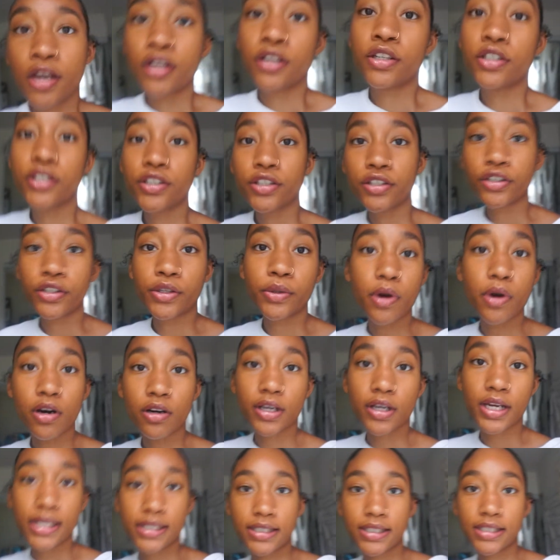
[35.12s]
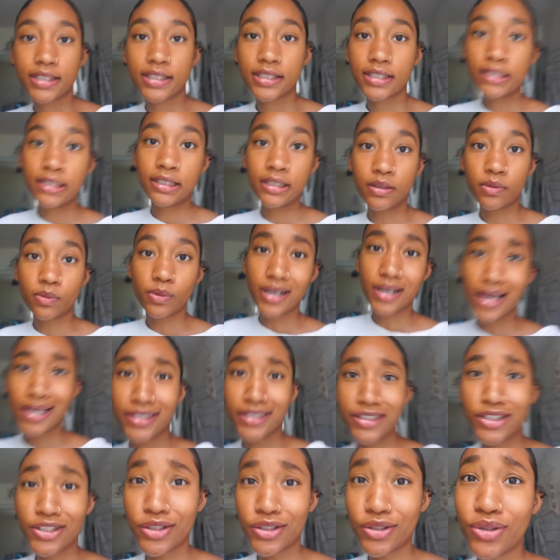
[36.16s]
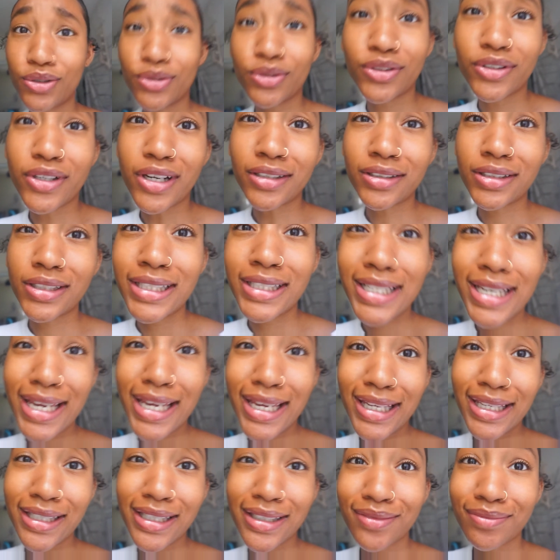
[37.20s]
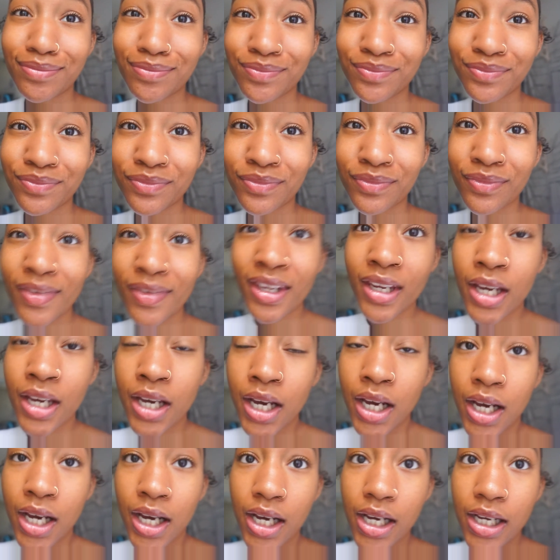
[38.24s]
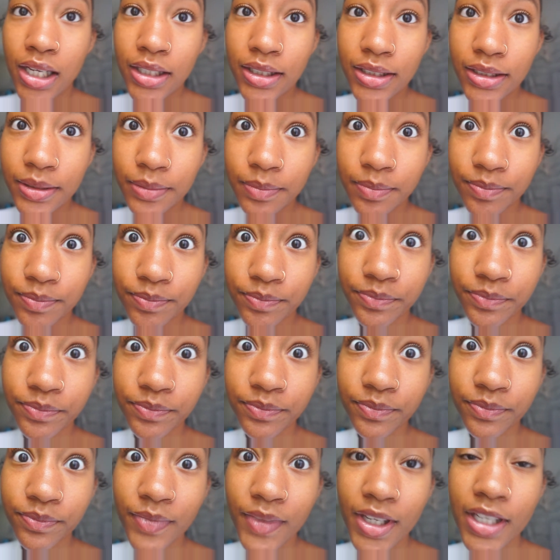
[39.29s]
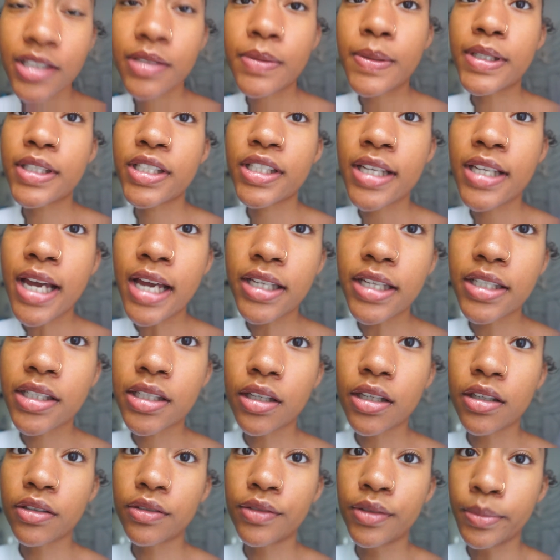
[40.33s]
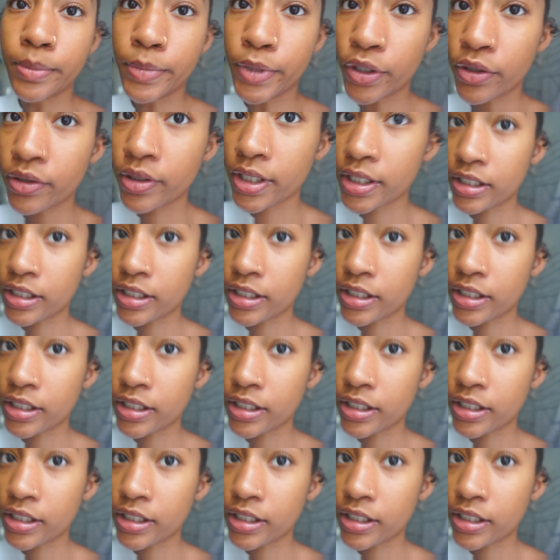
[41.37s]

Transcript: so you all can see what I do throughout the day, um, especially as a remote